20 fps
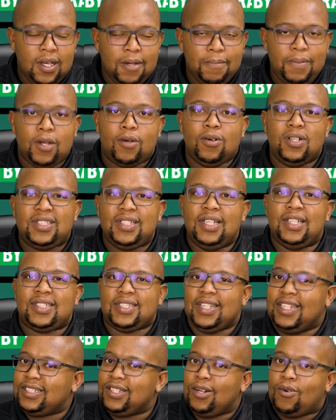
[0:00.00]
because they're
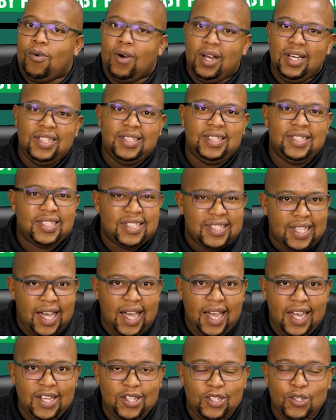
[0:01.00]
such a quality
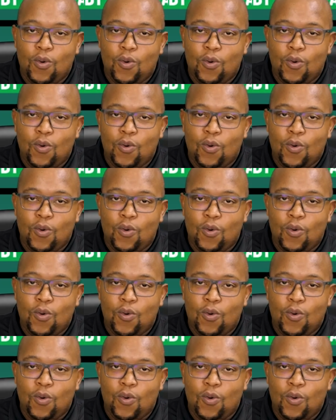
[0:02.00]
side.